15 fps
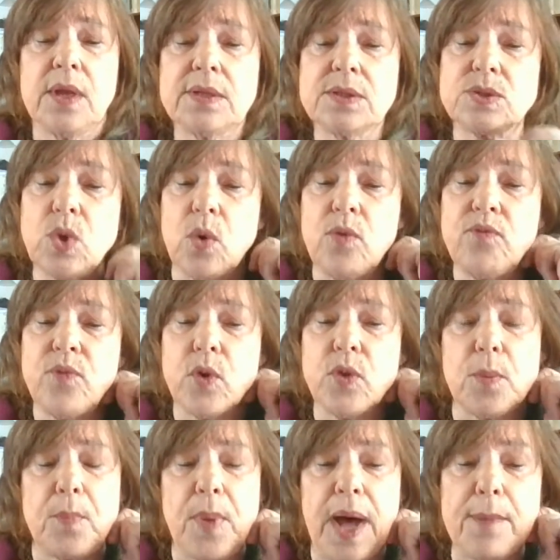So for
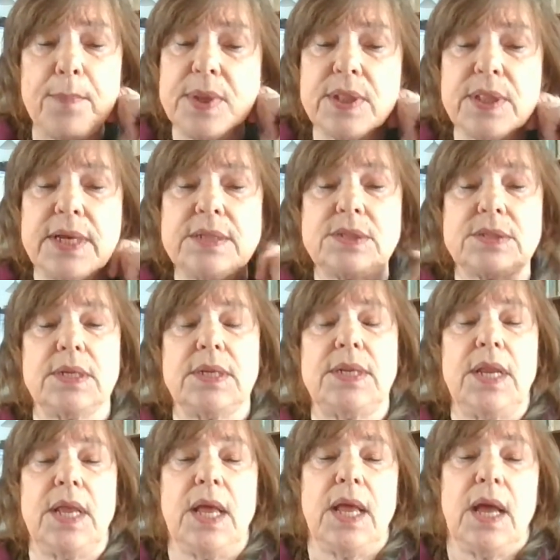the
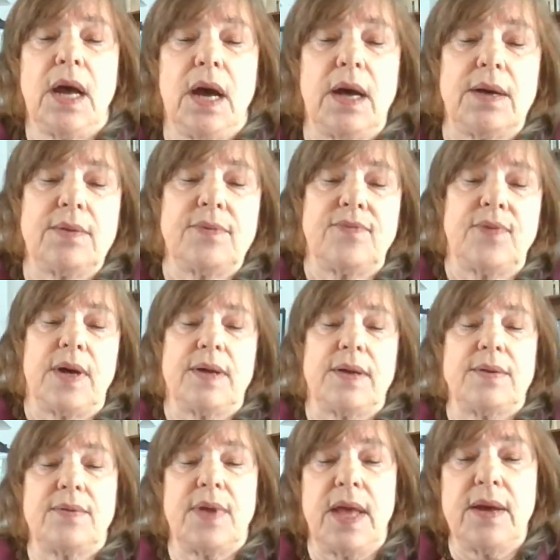population of
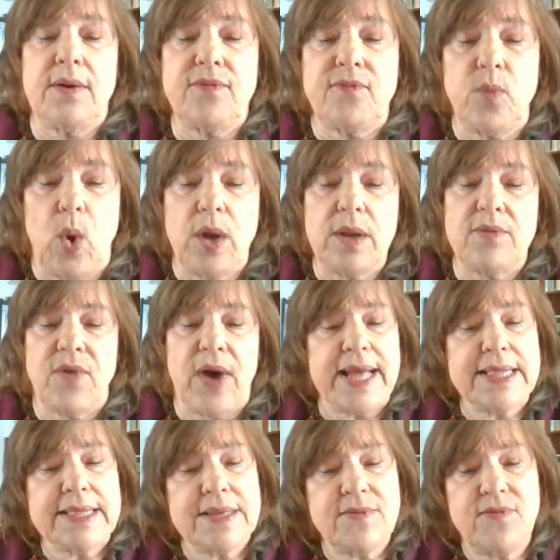F1
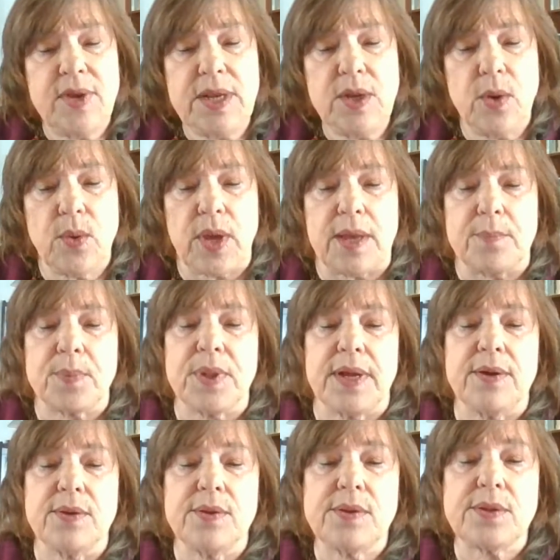violent video game
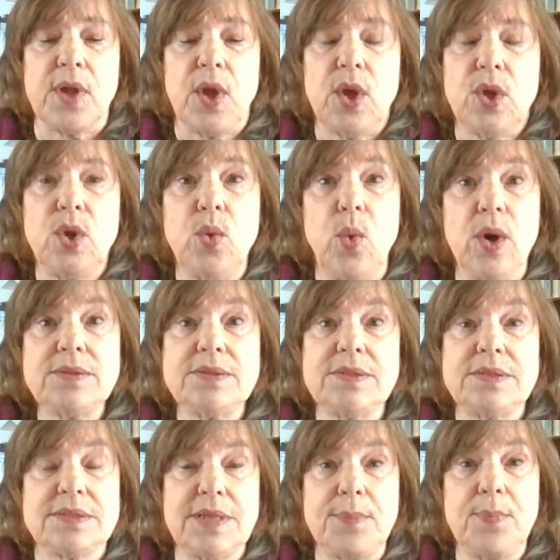players, you want to
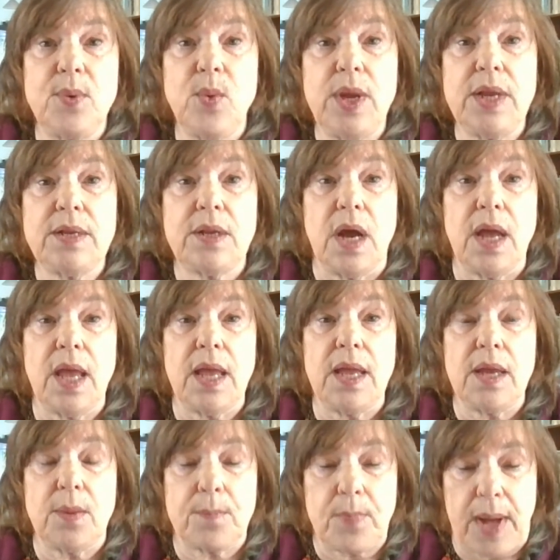separate
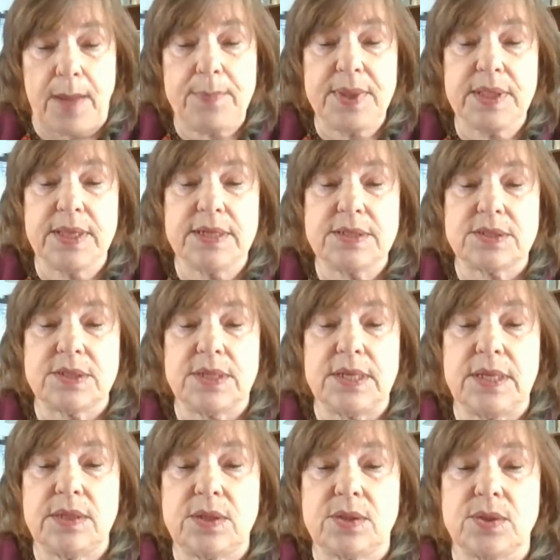a population
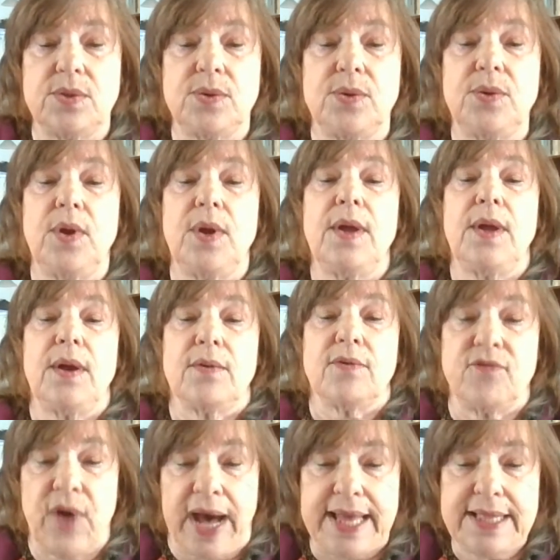into
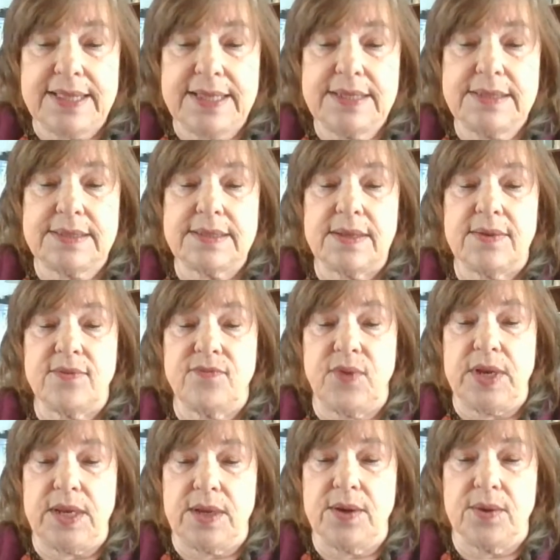violent
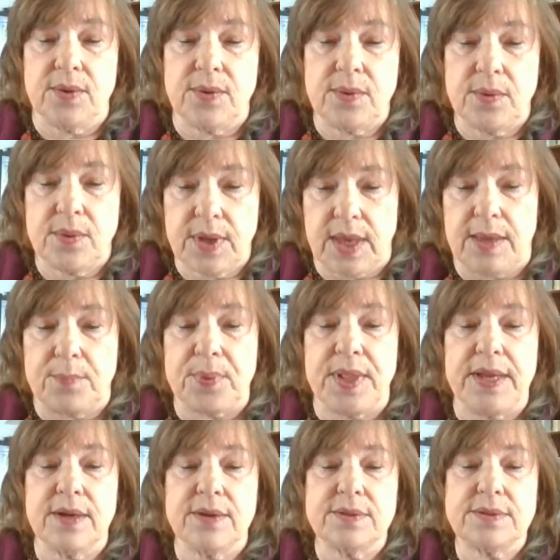video game
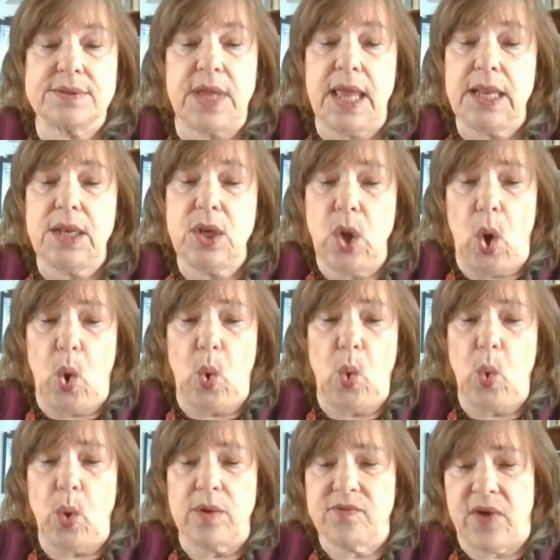players and
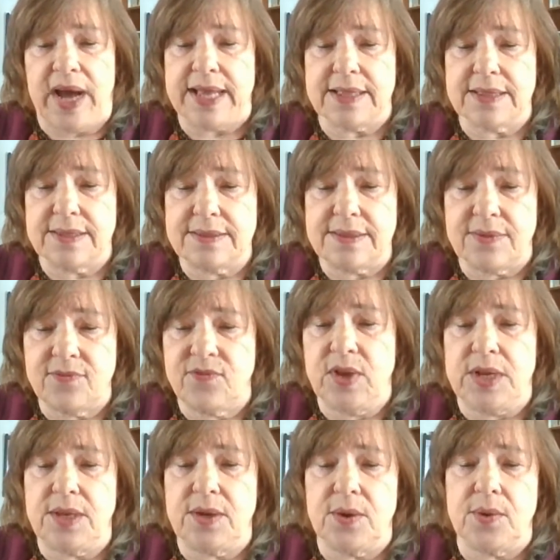no violent
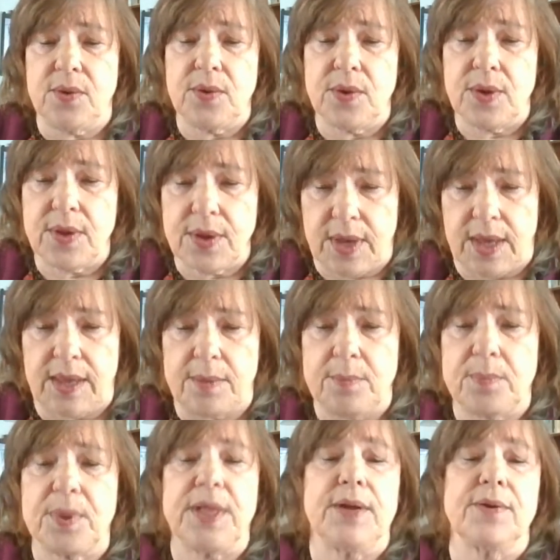video game
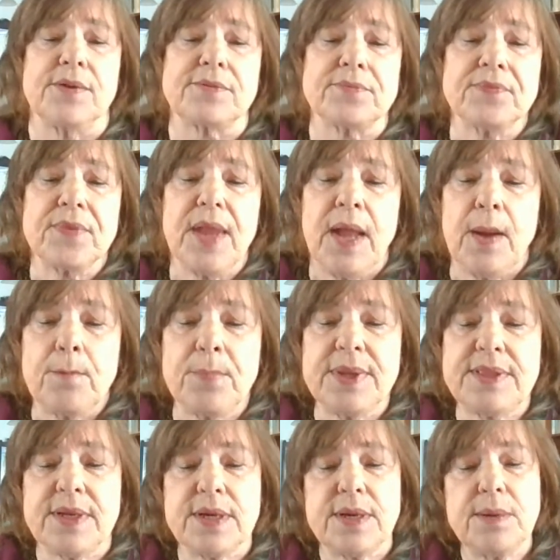players.
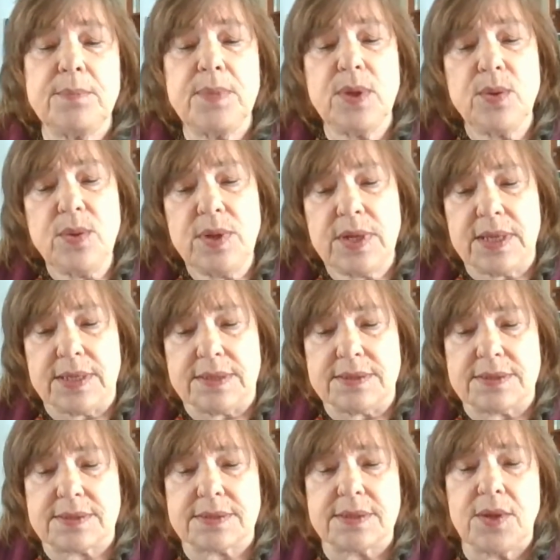But the
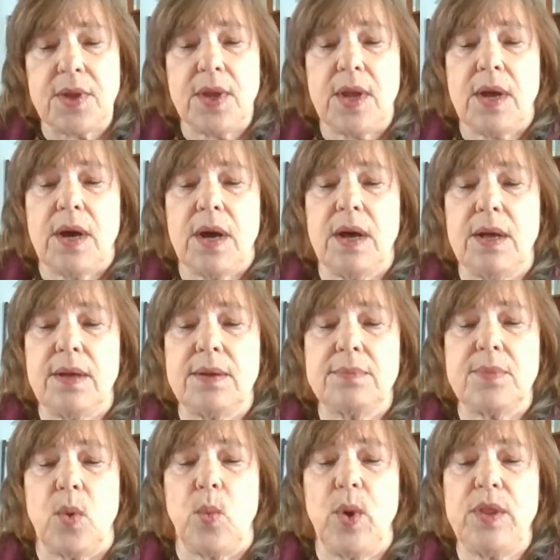communities
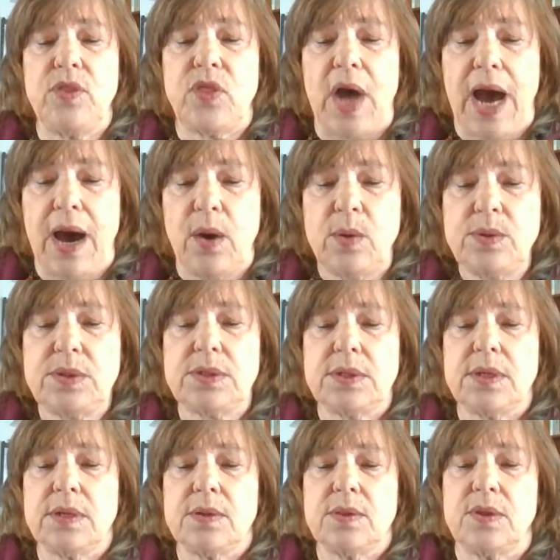without
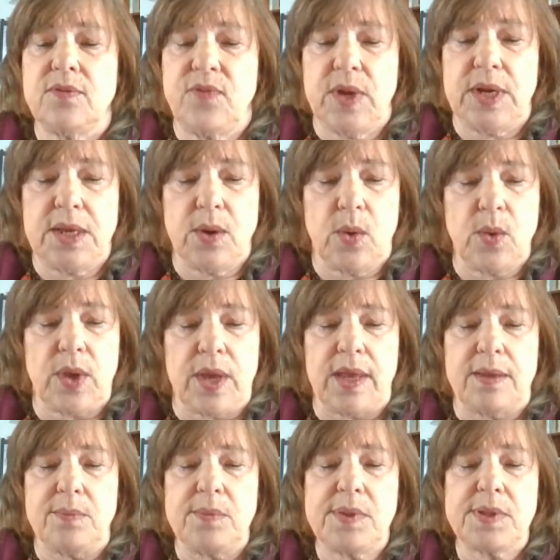the video
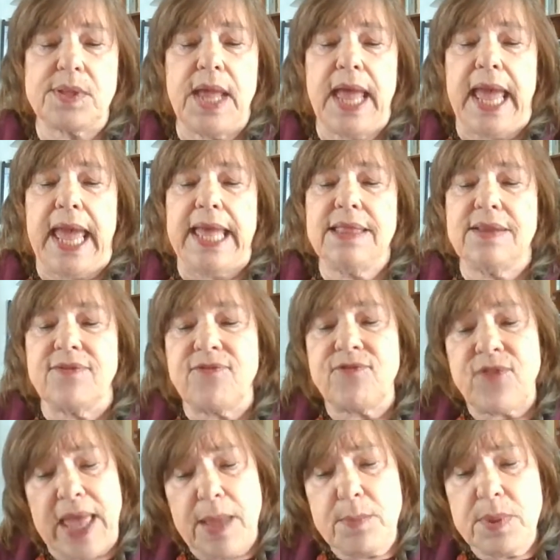games and the
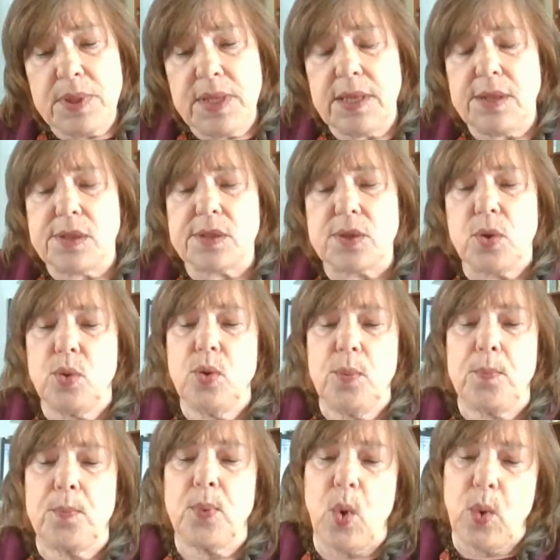families who
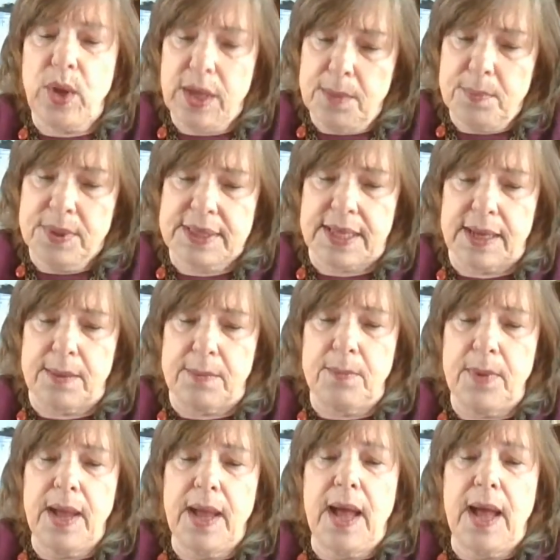prohibit them